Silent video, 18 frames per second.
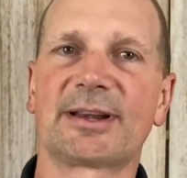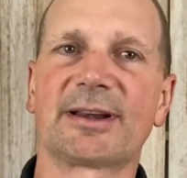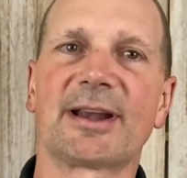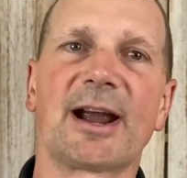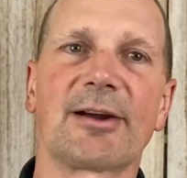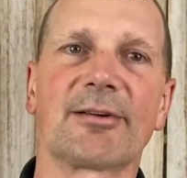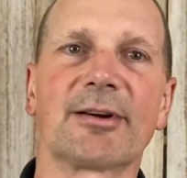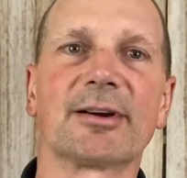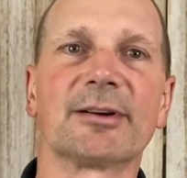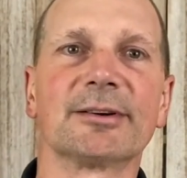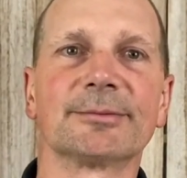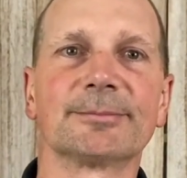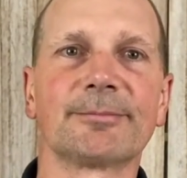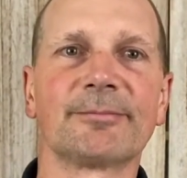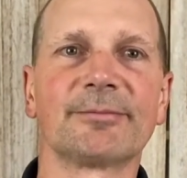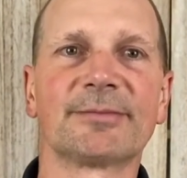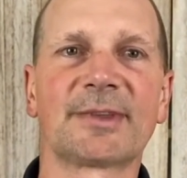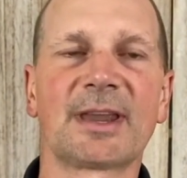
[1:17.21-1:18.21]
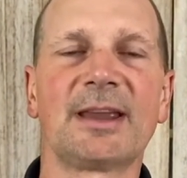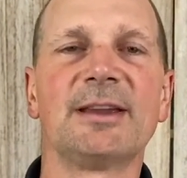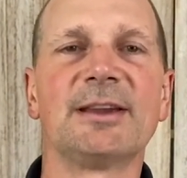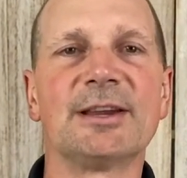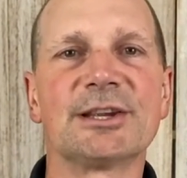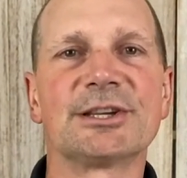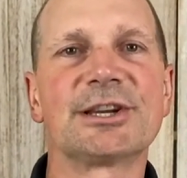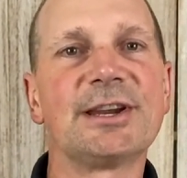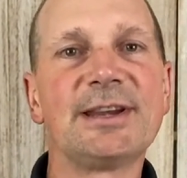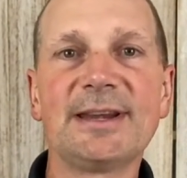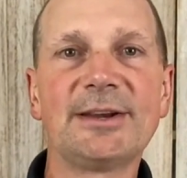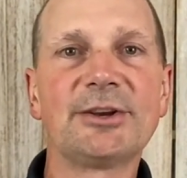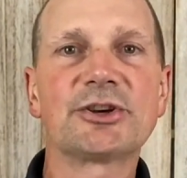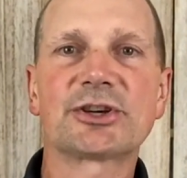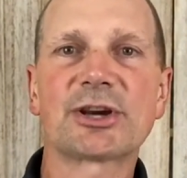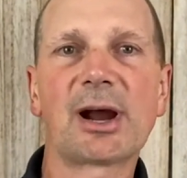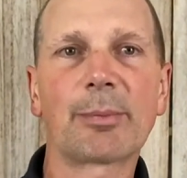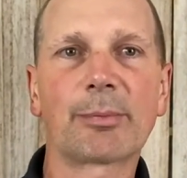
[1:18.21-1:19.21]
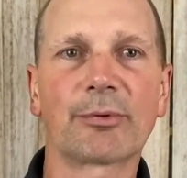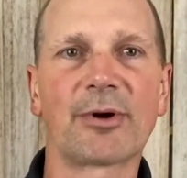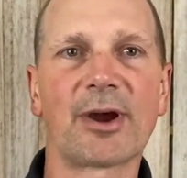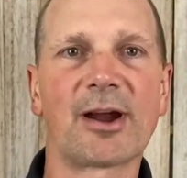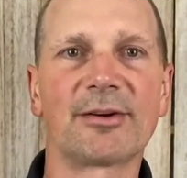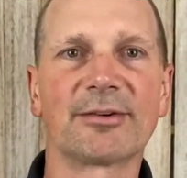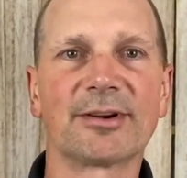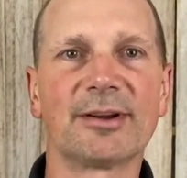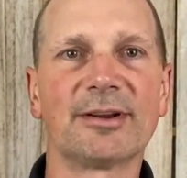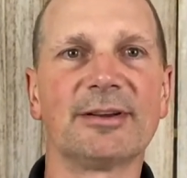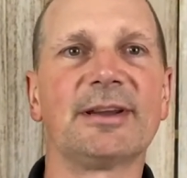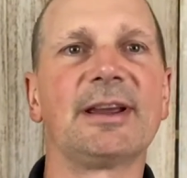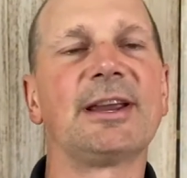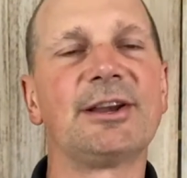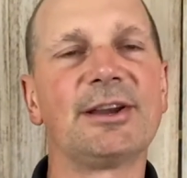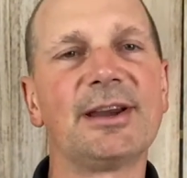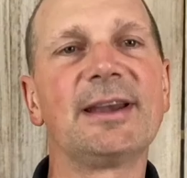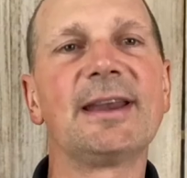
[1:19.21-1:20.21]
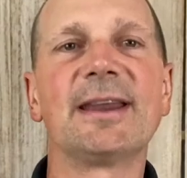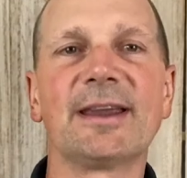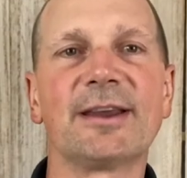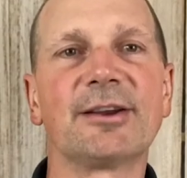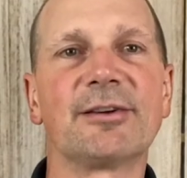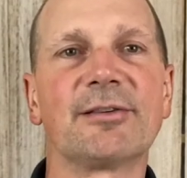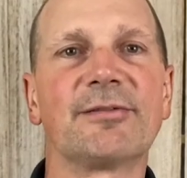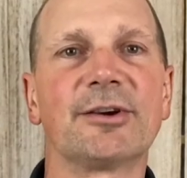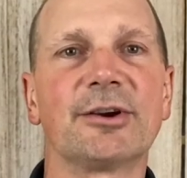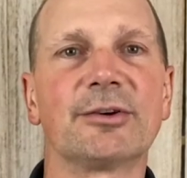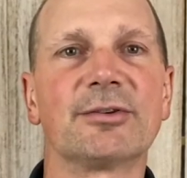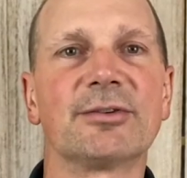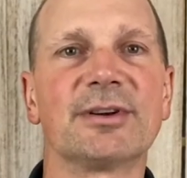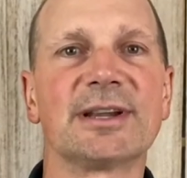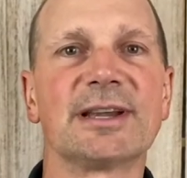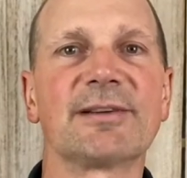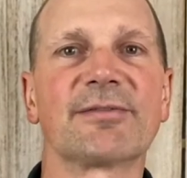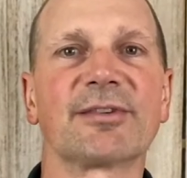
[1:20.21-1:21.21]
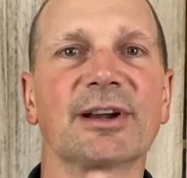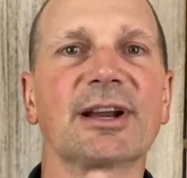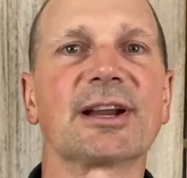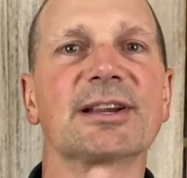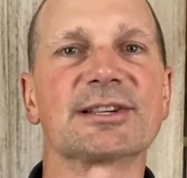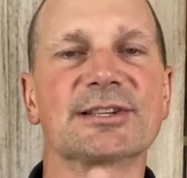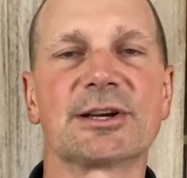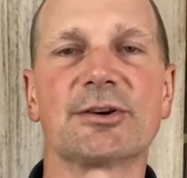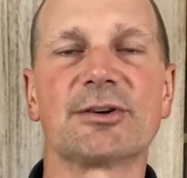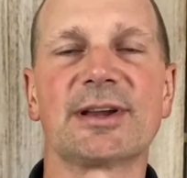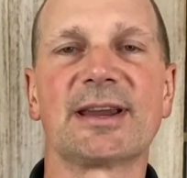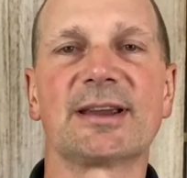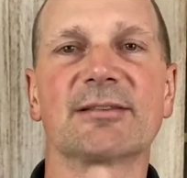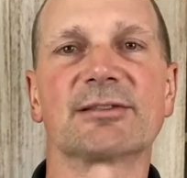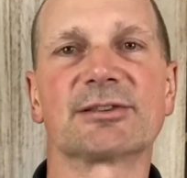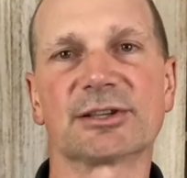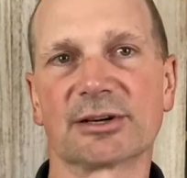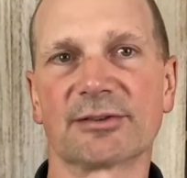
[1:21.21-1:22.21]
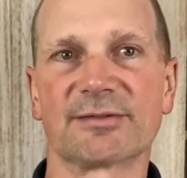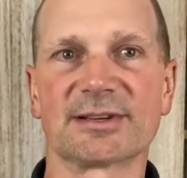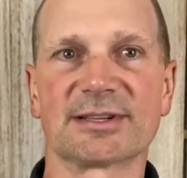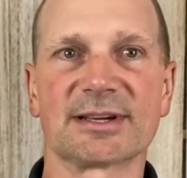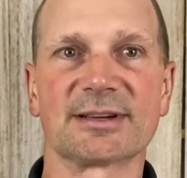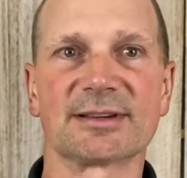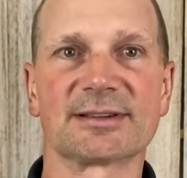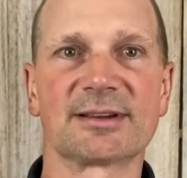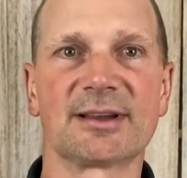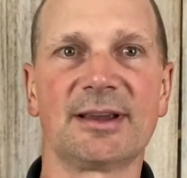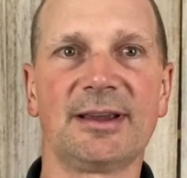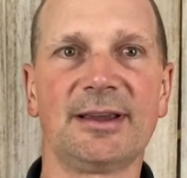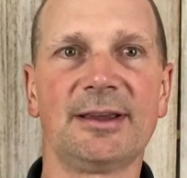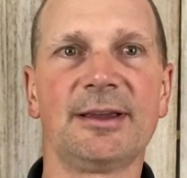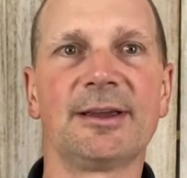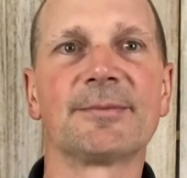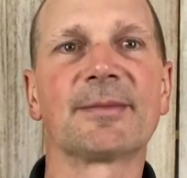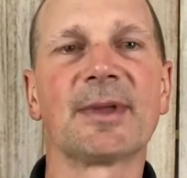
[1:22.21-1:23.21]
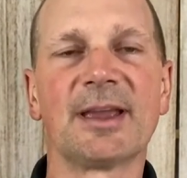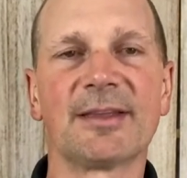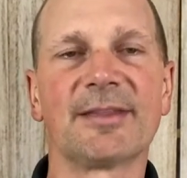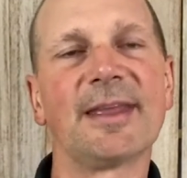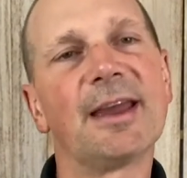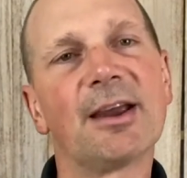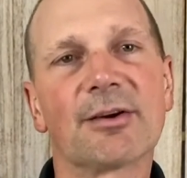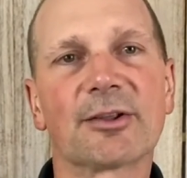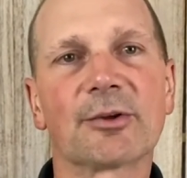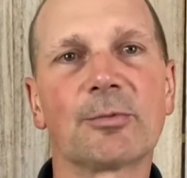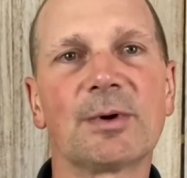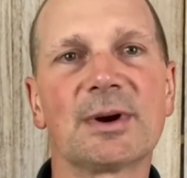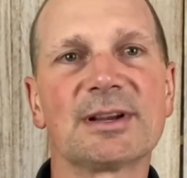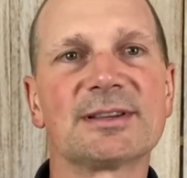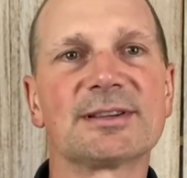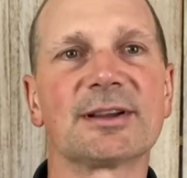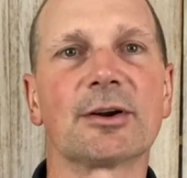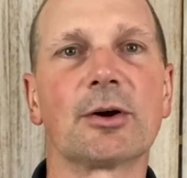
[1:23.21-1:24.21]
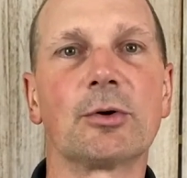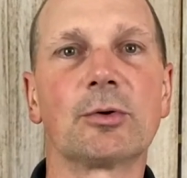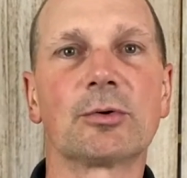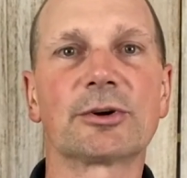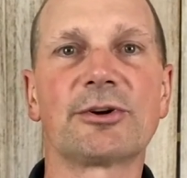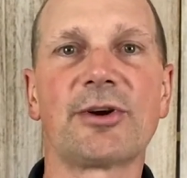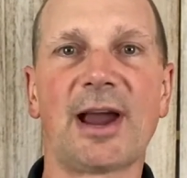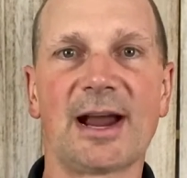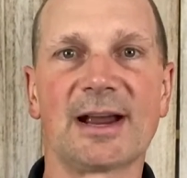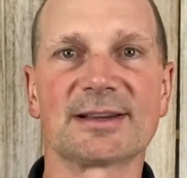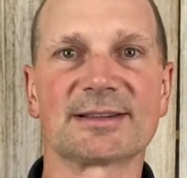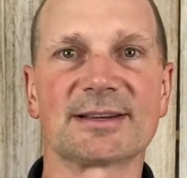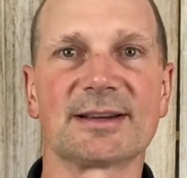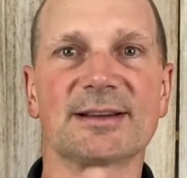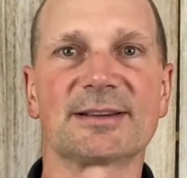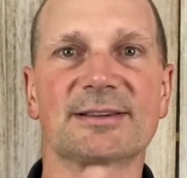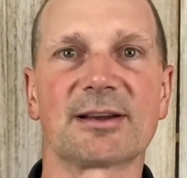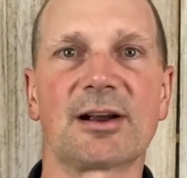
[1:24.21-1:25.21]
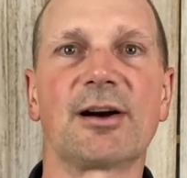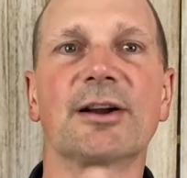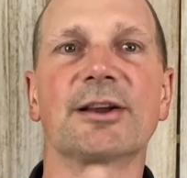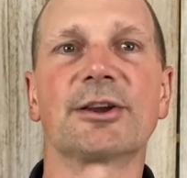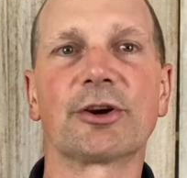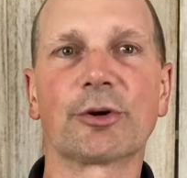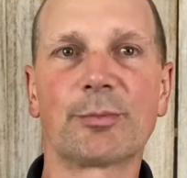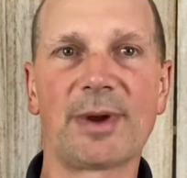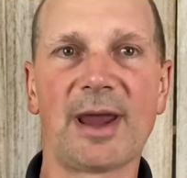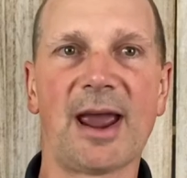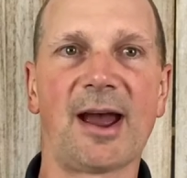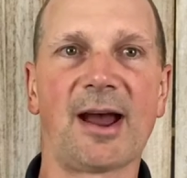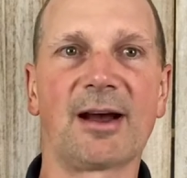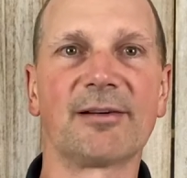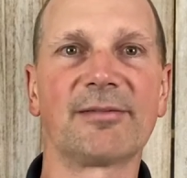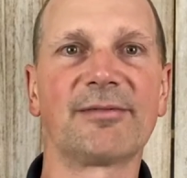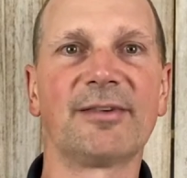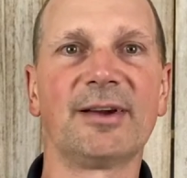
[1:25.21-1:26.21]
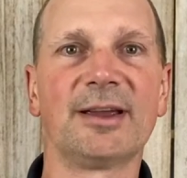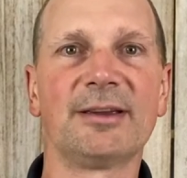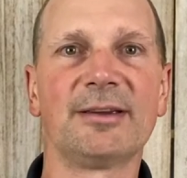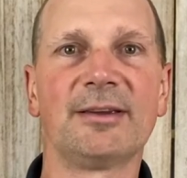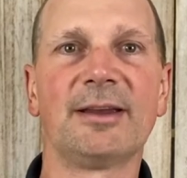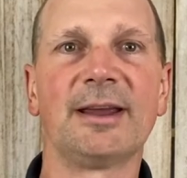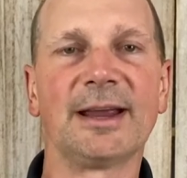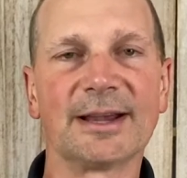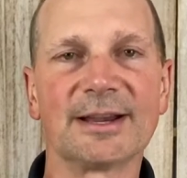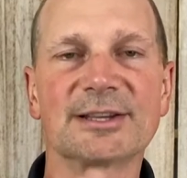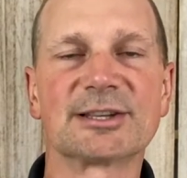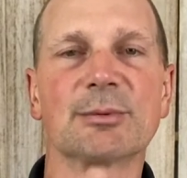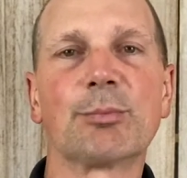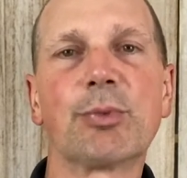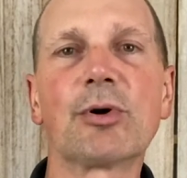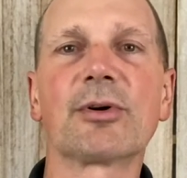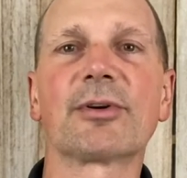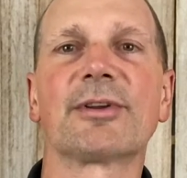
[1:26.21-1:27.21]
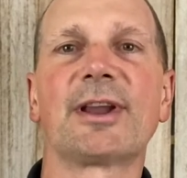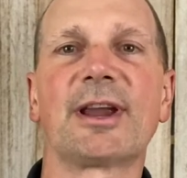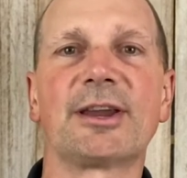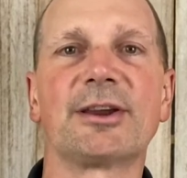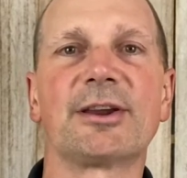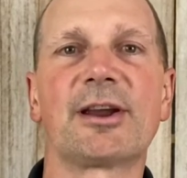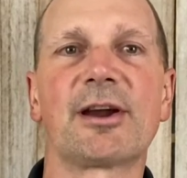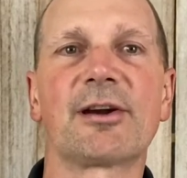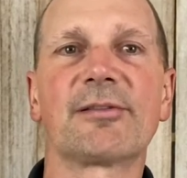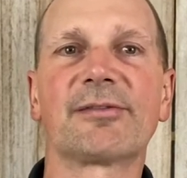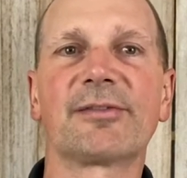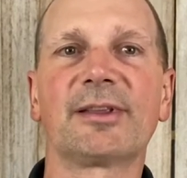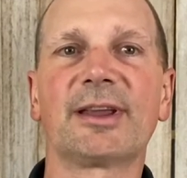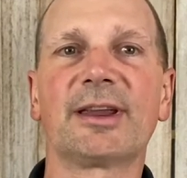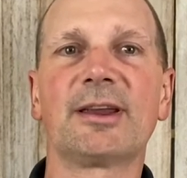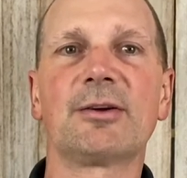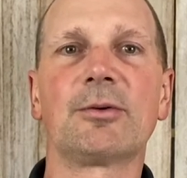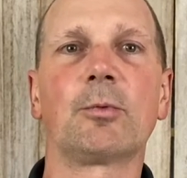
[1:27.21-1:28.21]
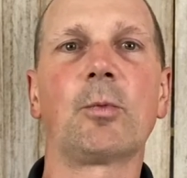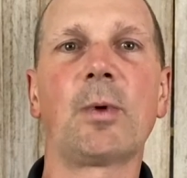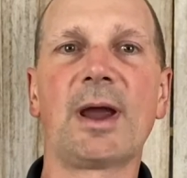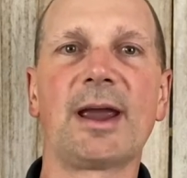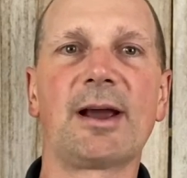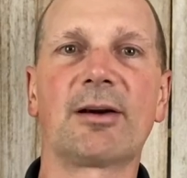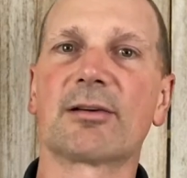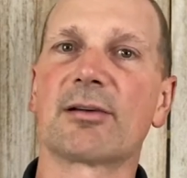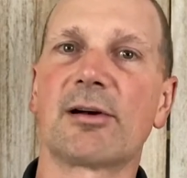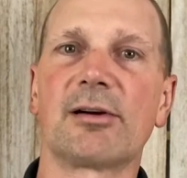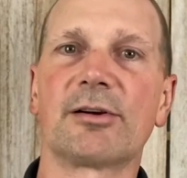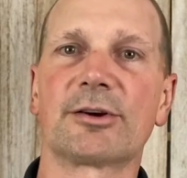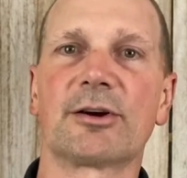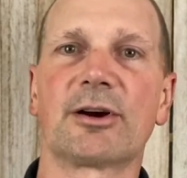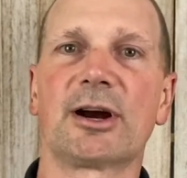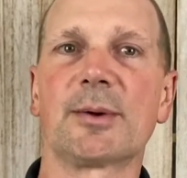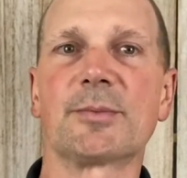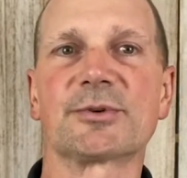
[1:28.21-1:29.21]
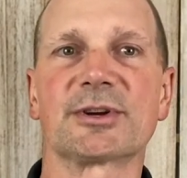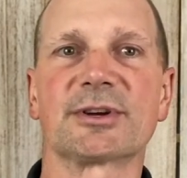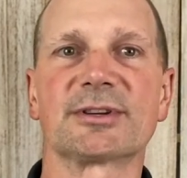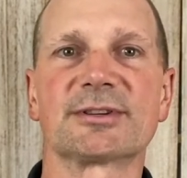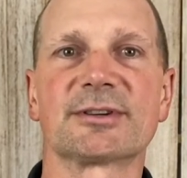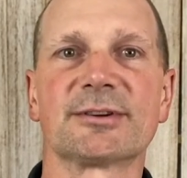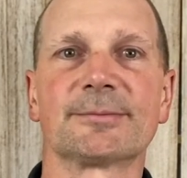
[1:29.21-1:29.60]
IRA? So you need to shop around and you need to interview different custodian services. They are the ones that hold your assets on your behalf, and it's important that you carefully weigh out all your options.